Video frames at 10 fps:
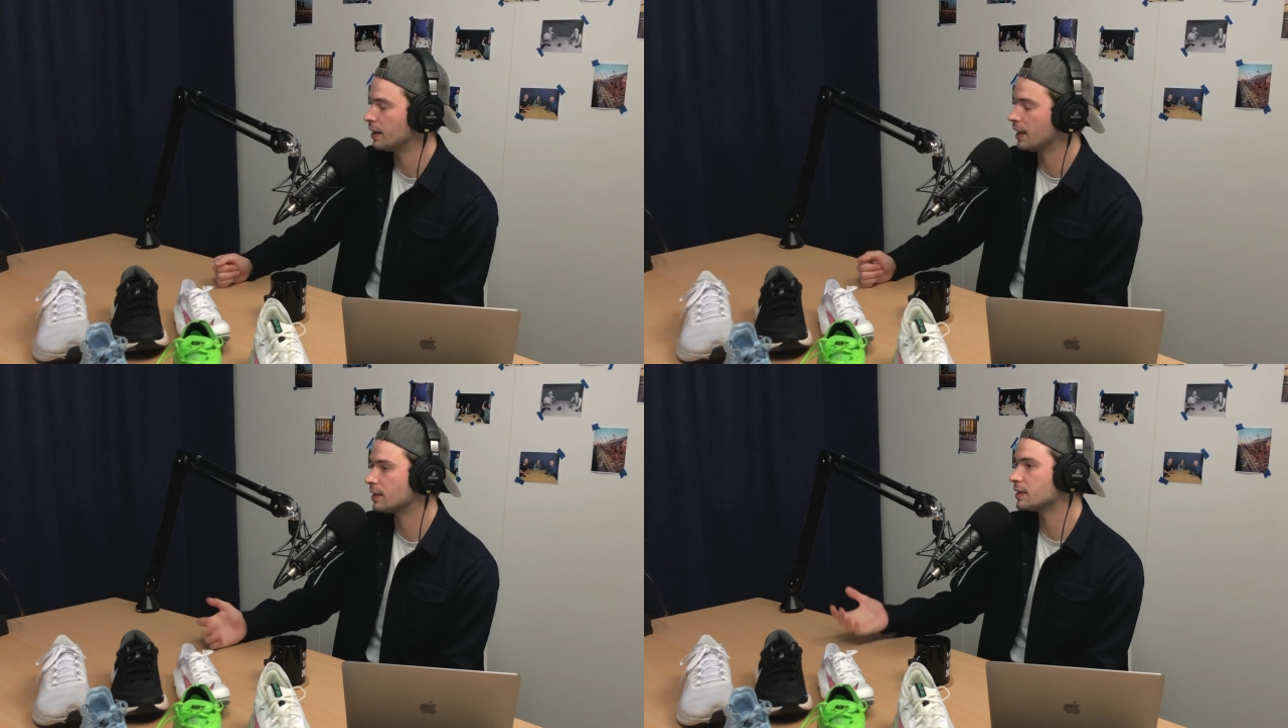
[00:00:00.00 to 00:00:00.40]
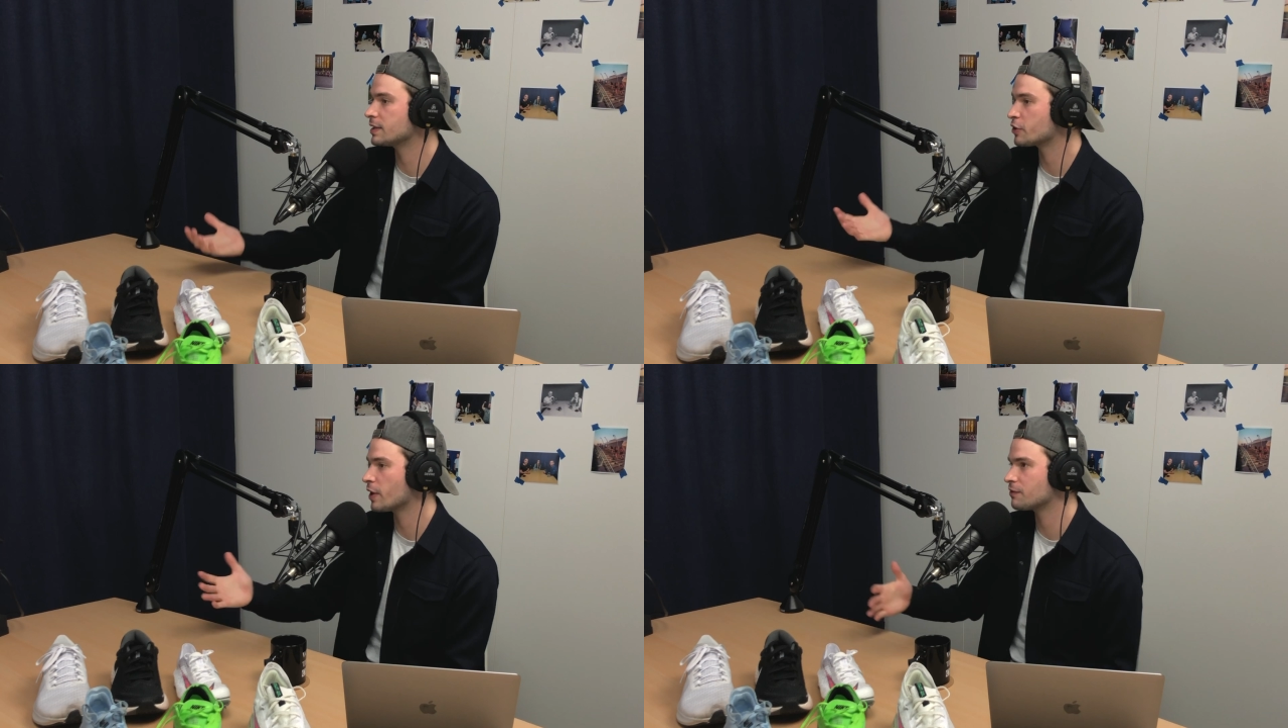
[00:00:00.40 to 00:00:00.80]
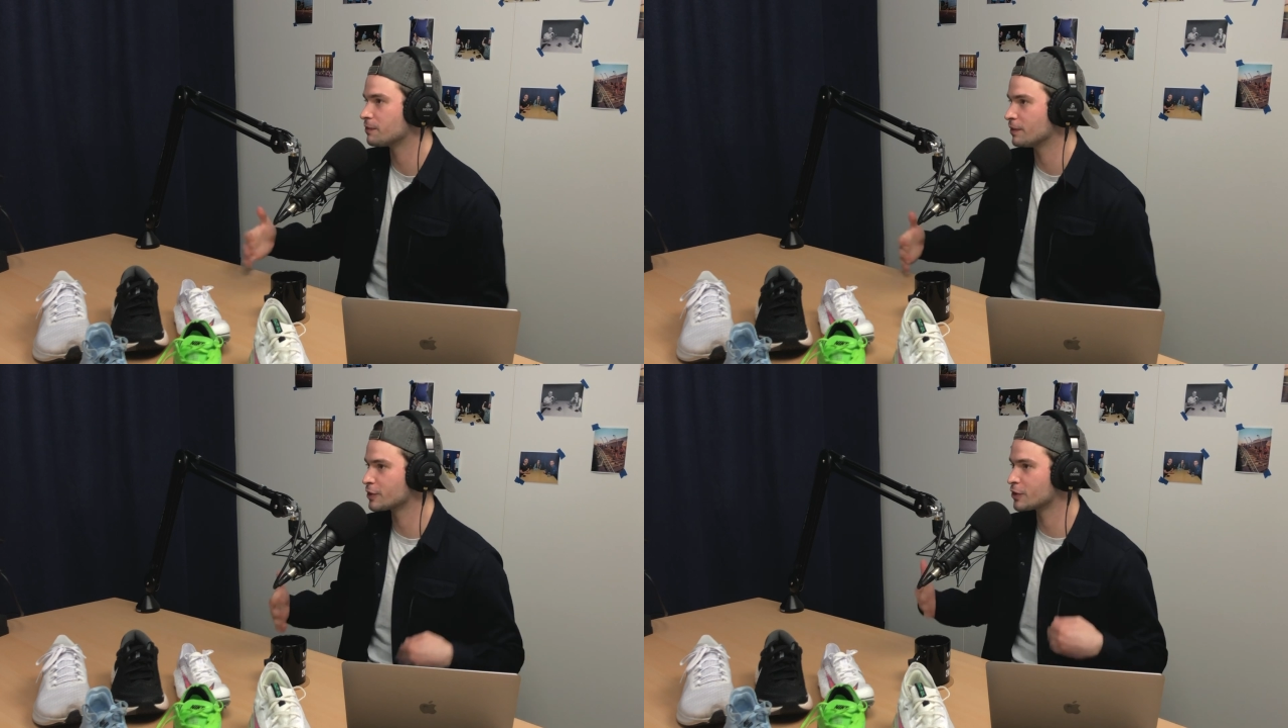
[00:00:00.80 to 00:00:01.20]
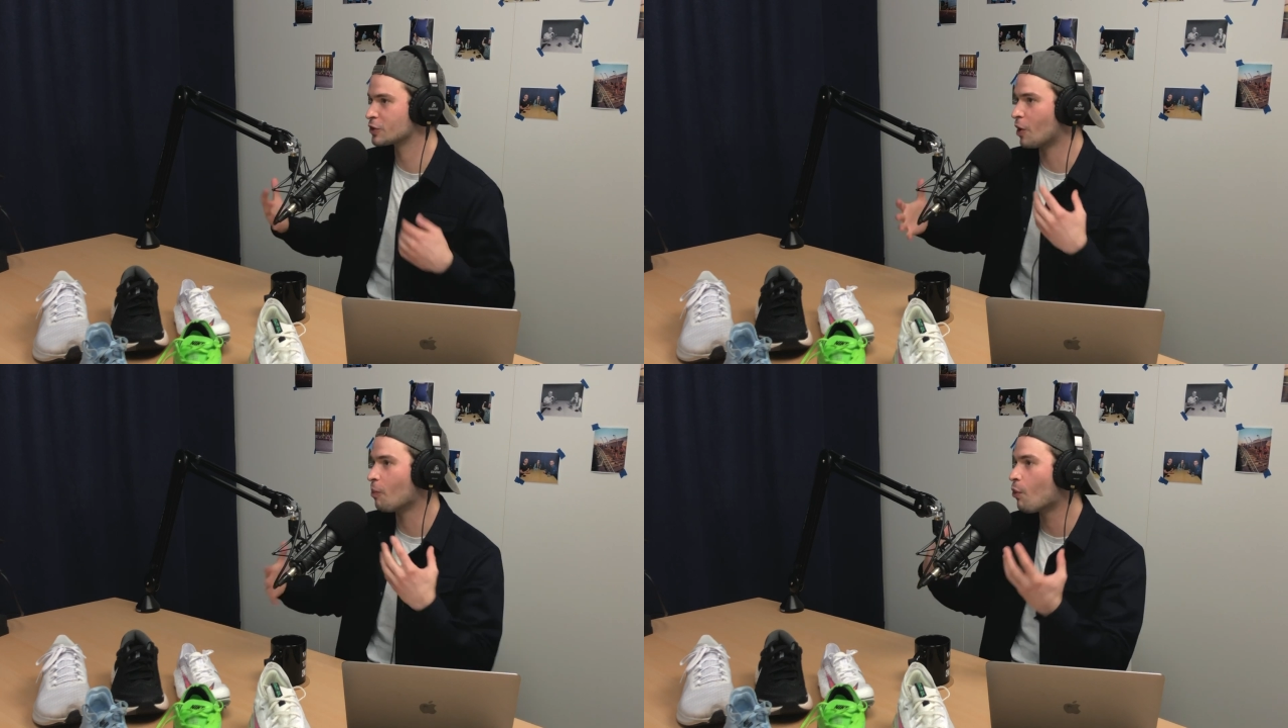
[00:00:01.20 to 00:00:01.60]
And at least you have
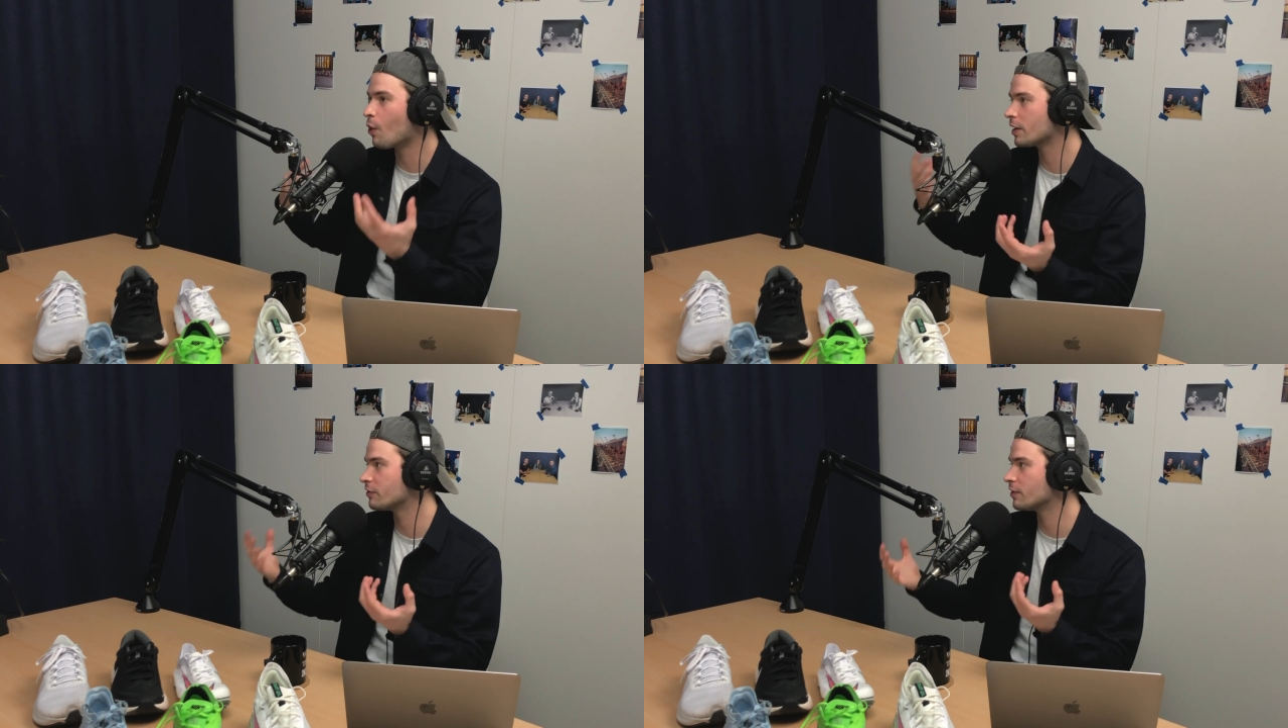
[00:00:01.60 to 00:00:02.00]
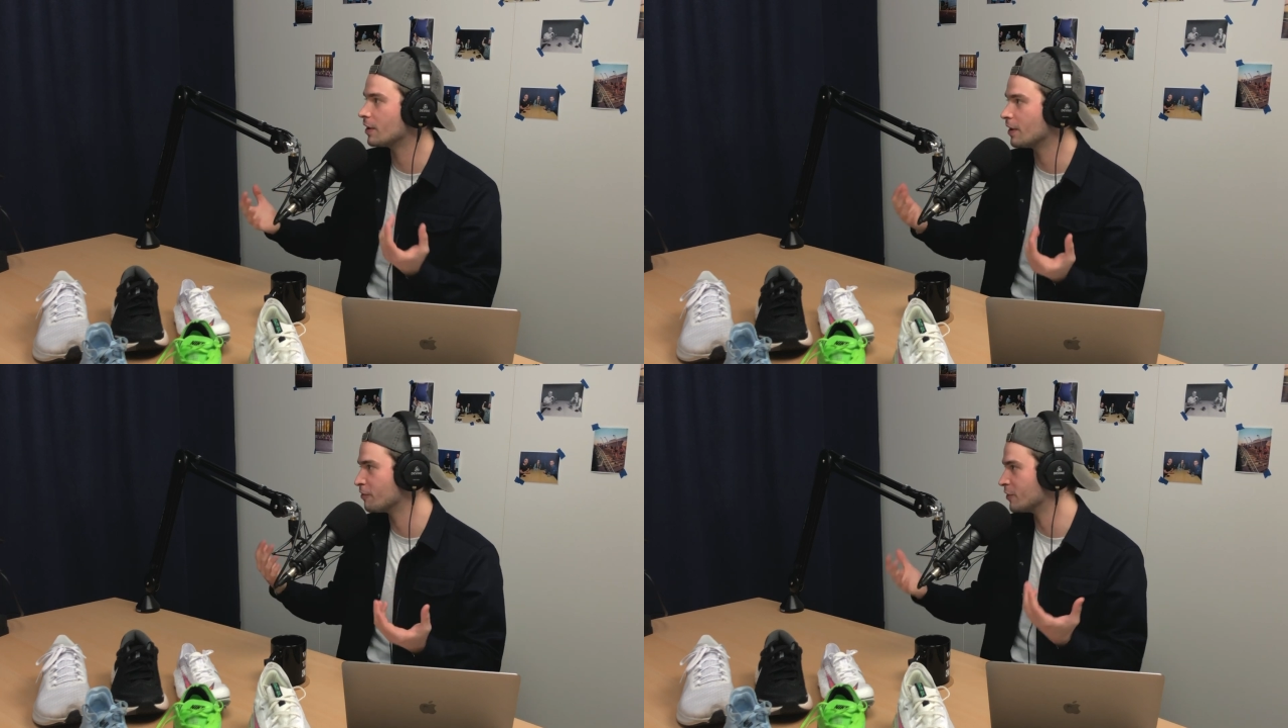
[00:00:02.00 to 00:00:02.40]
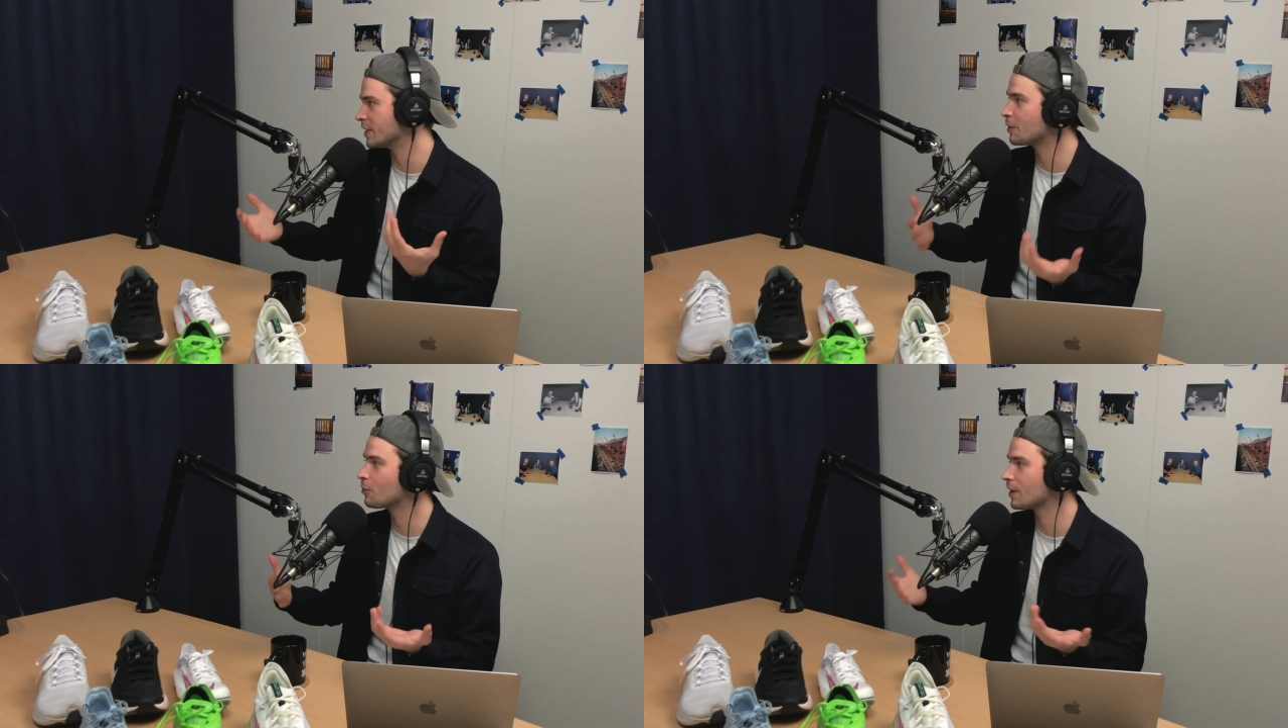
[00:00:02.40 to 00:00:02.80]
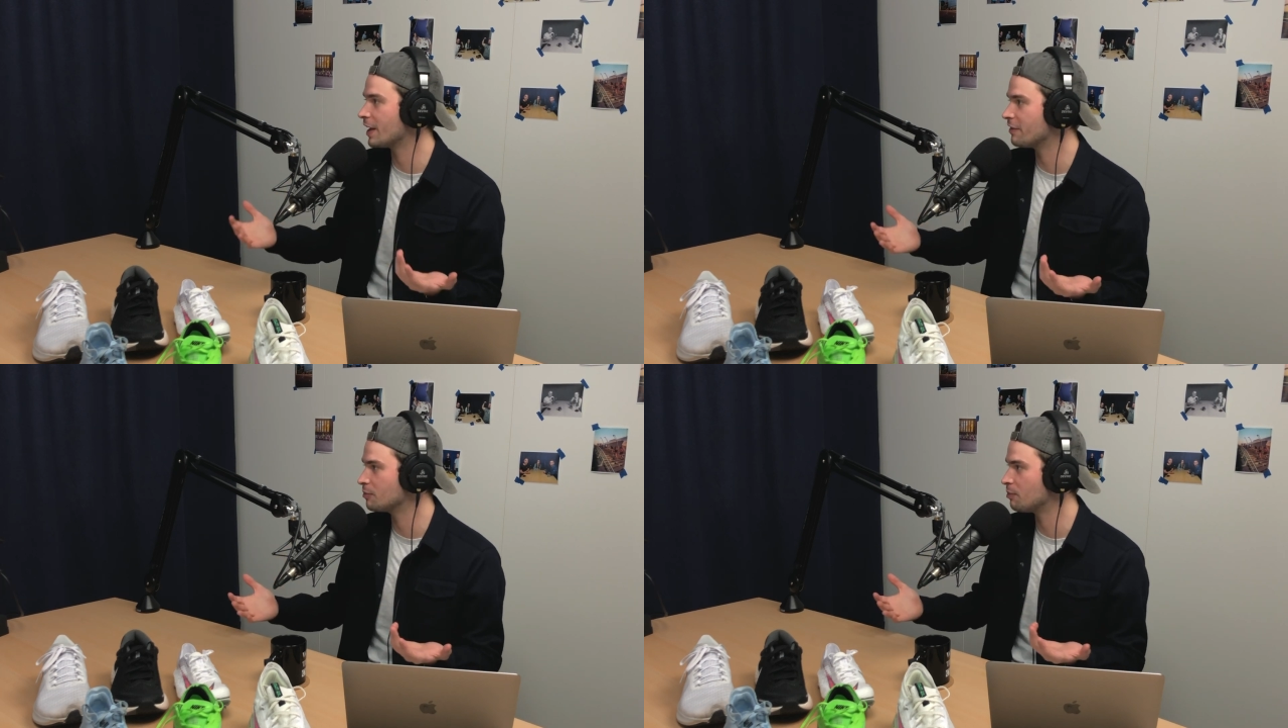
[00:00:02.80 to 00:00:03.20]
somewhat of an equal
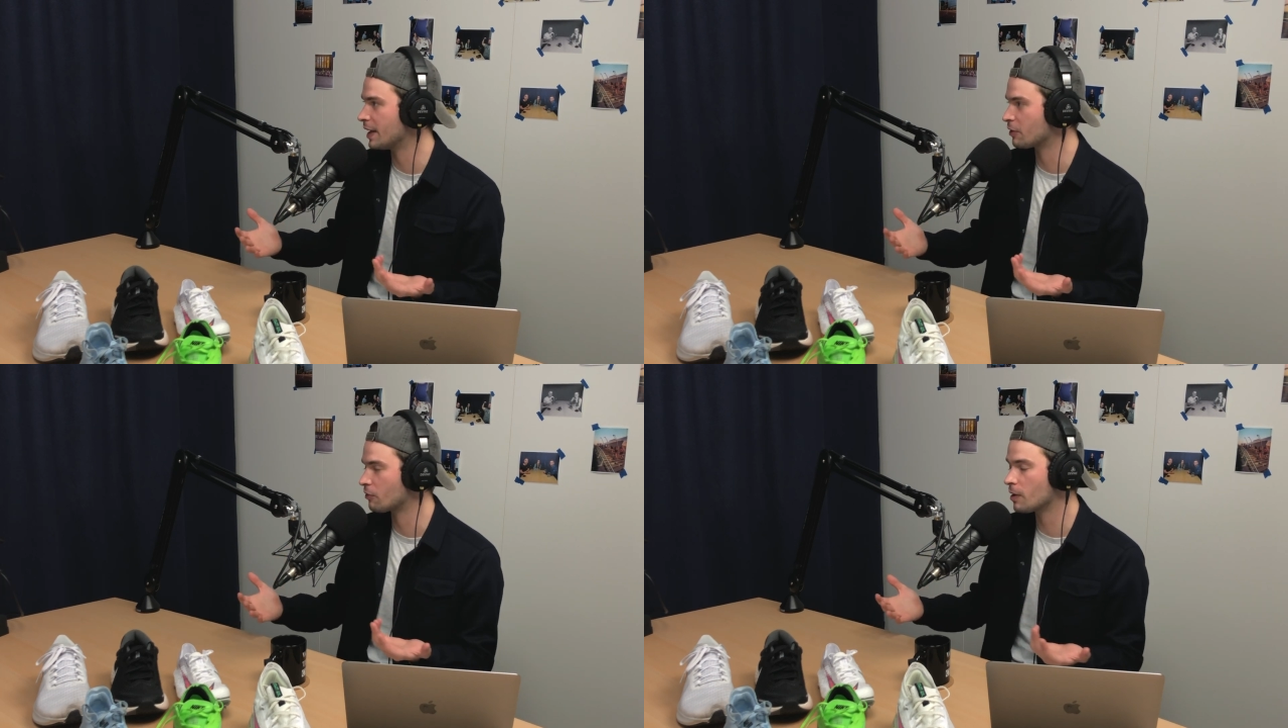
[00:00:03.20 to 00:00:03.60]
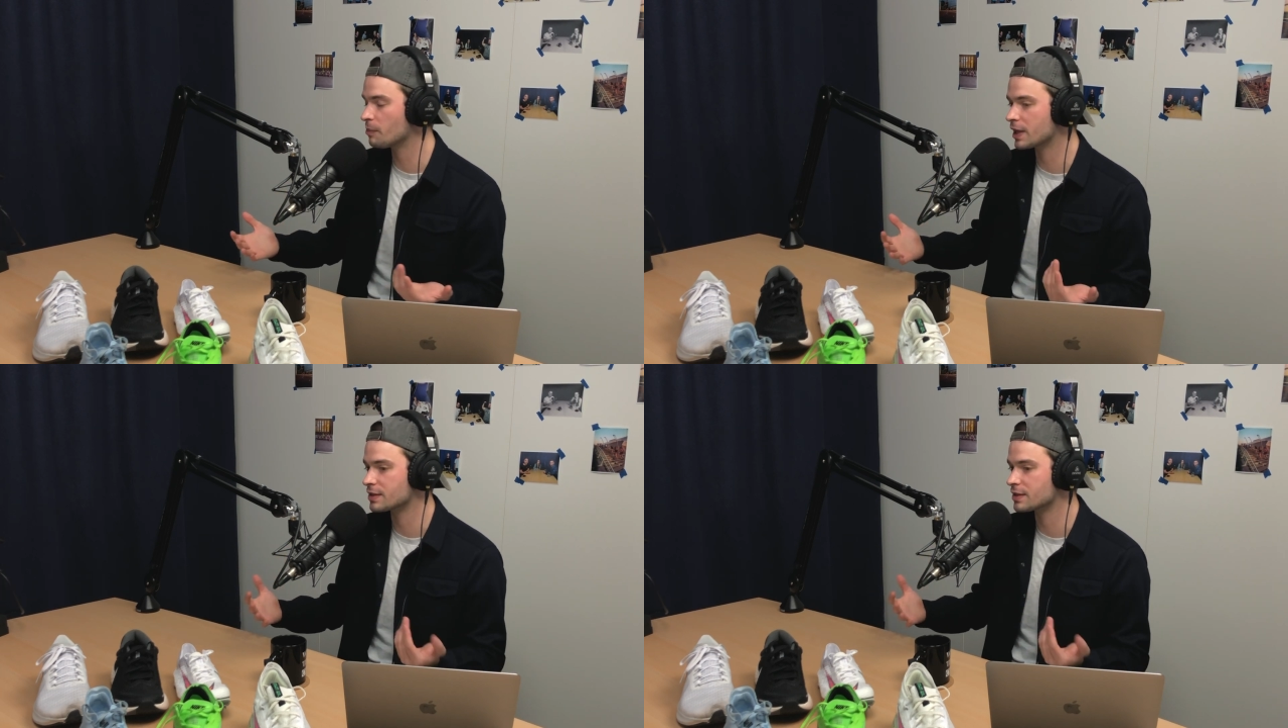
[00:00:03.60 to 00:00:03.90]
level playing ground,